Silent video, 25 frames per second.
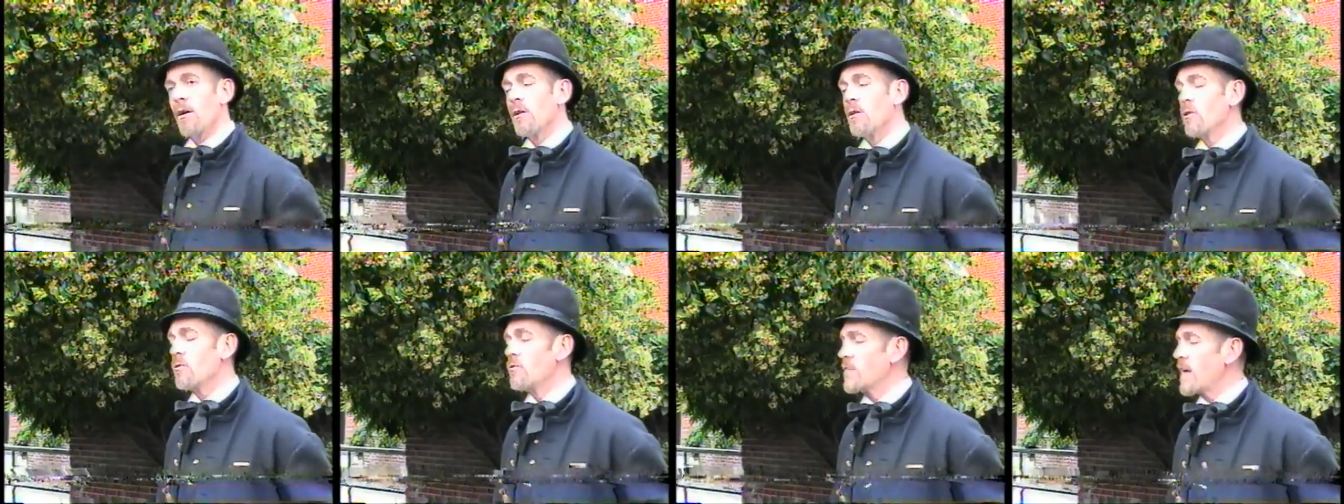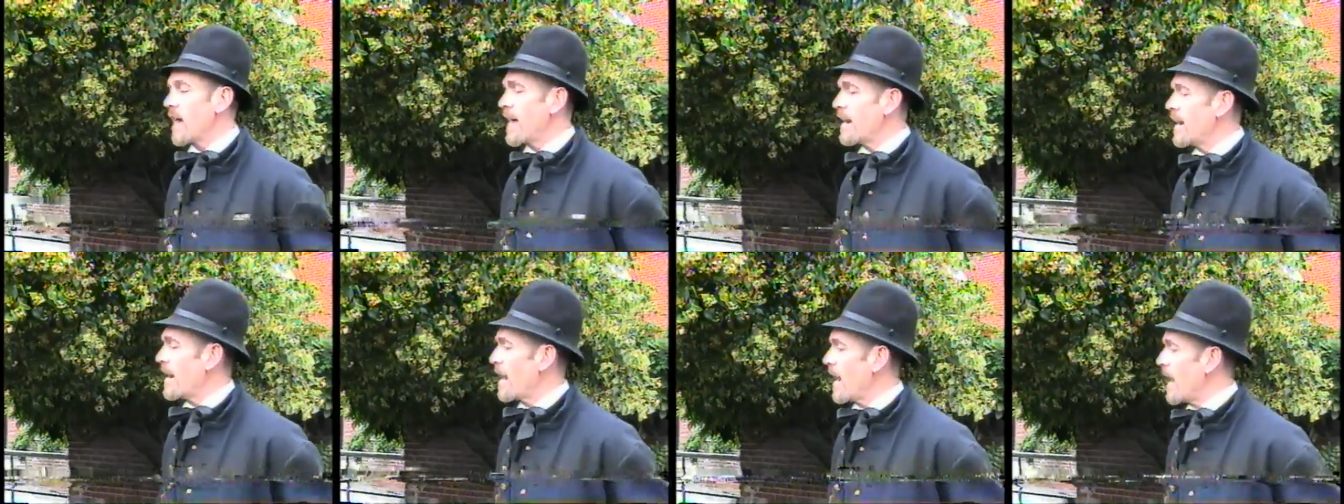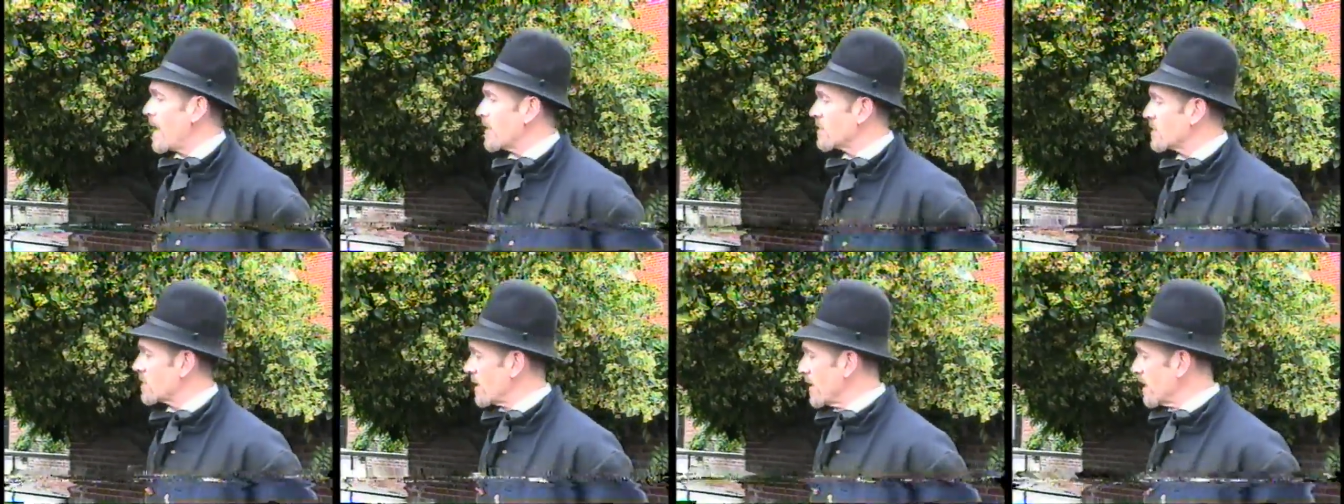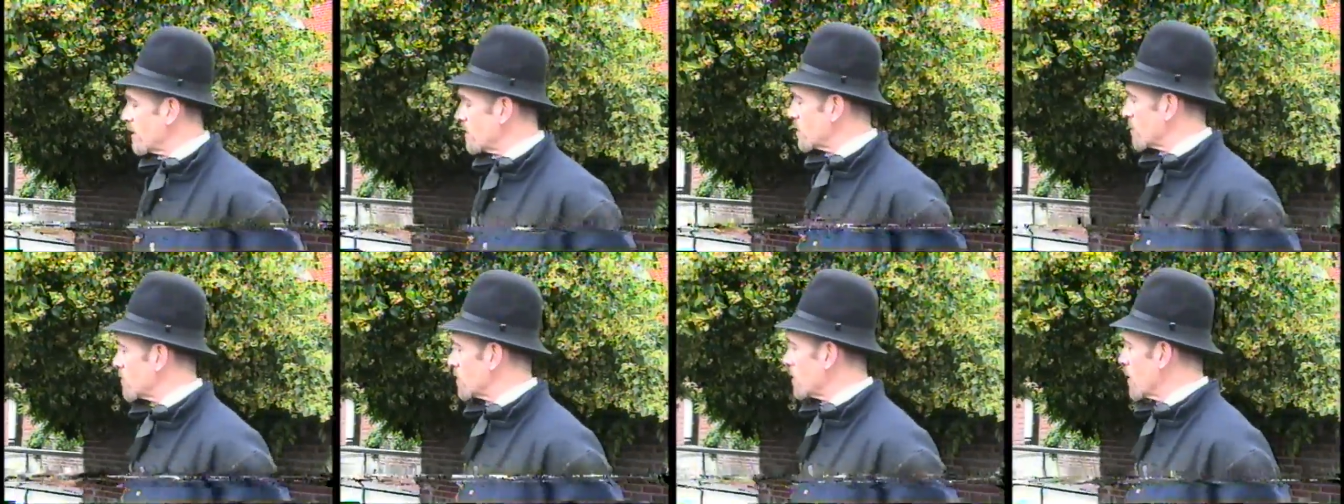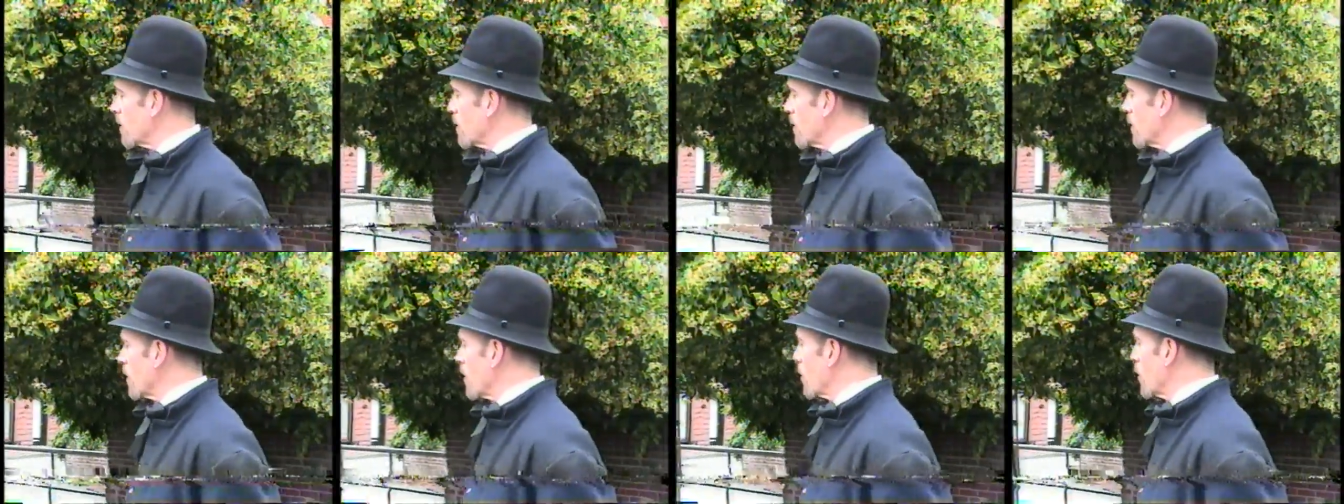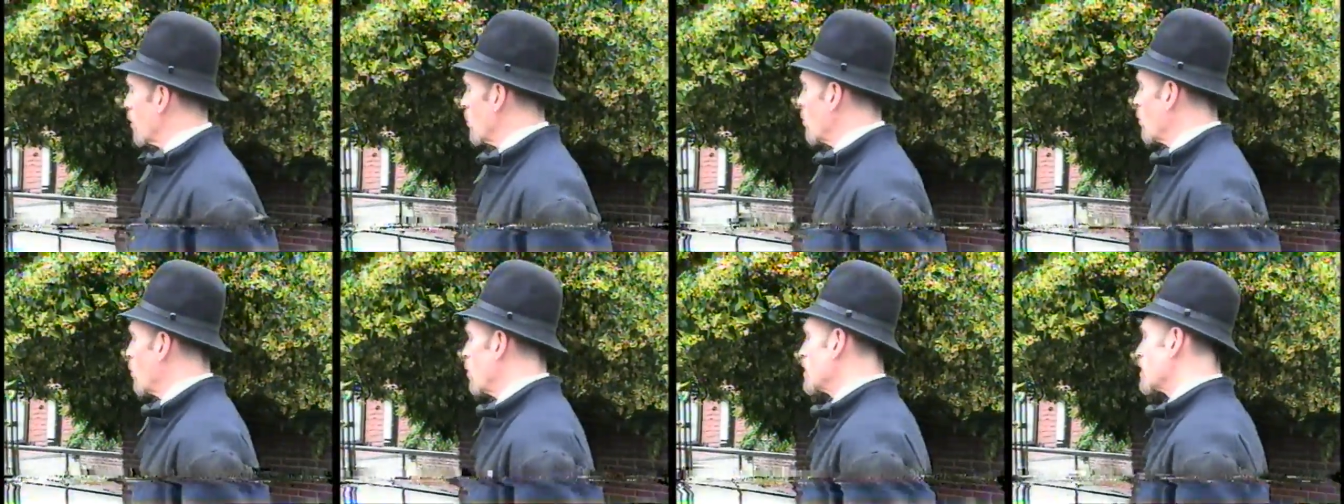Lieutenant Essex,
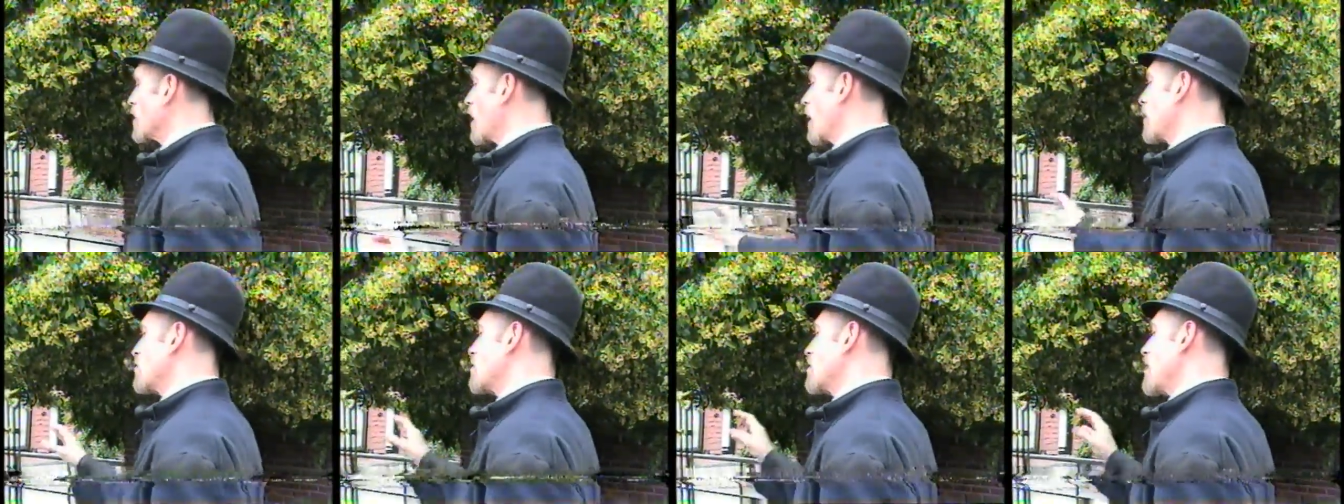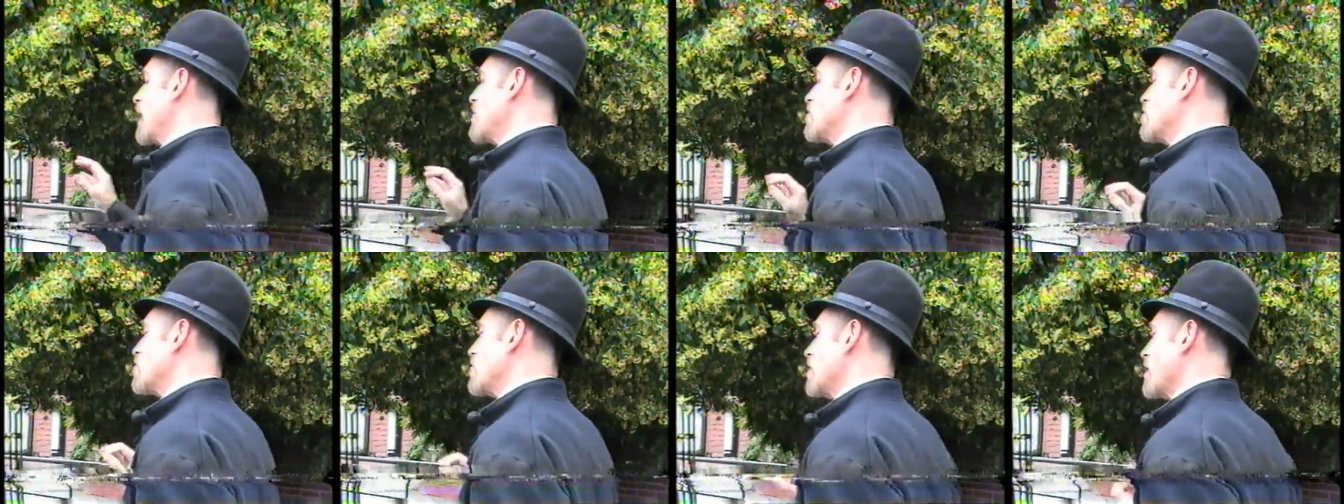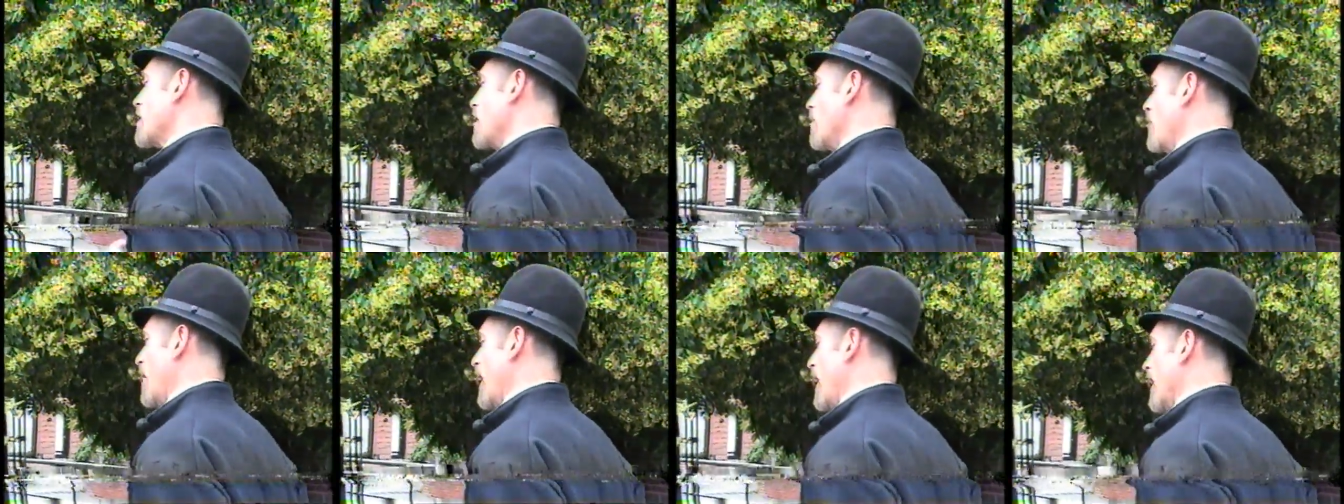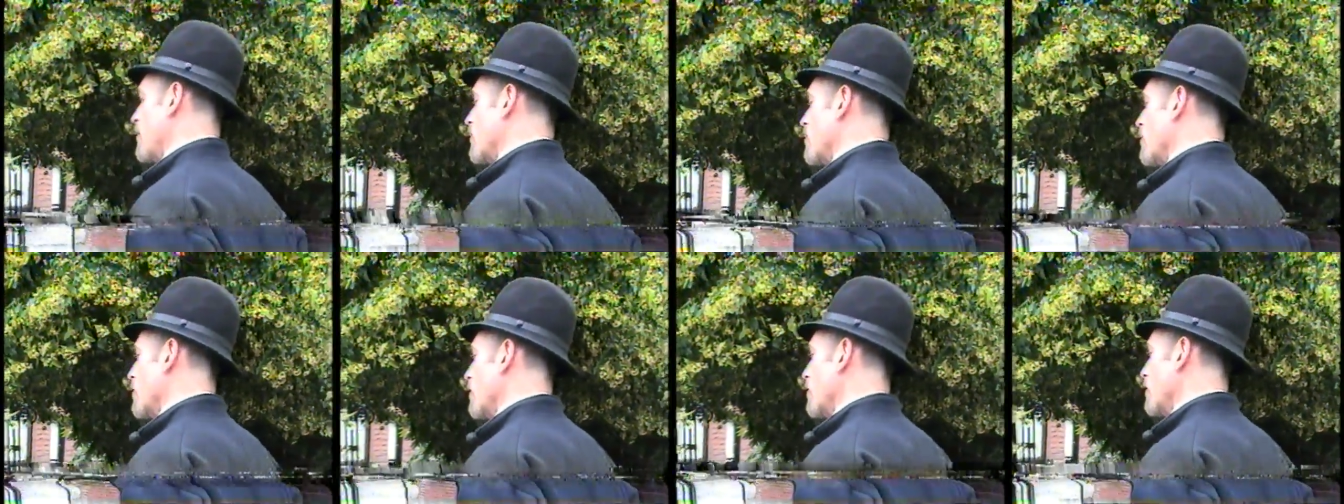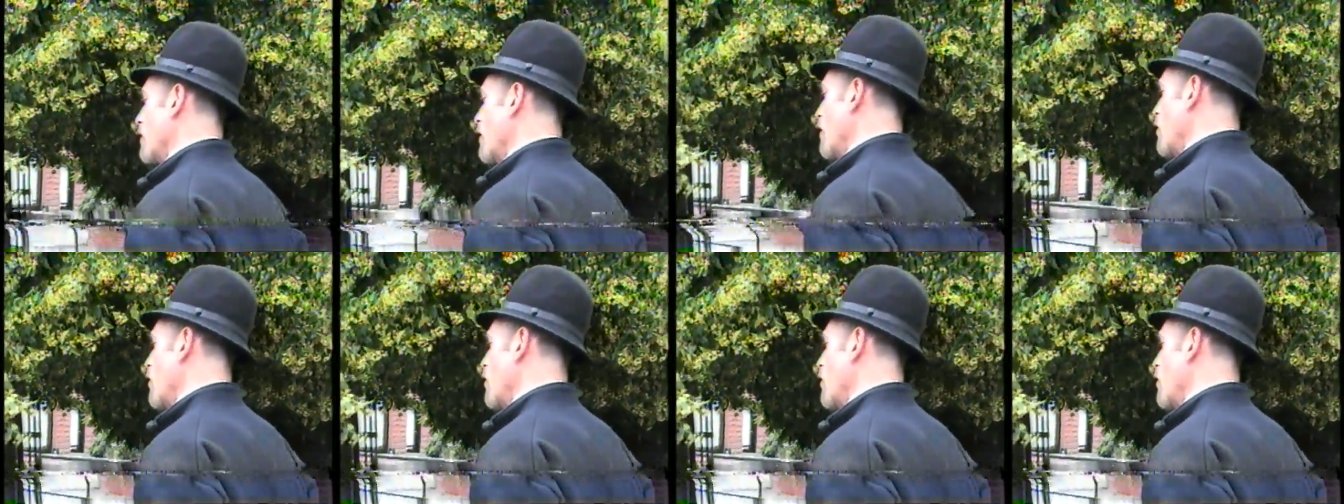who was our station commander,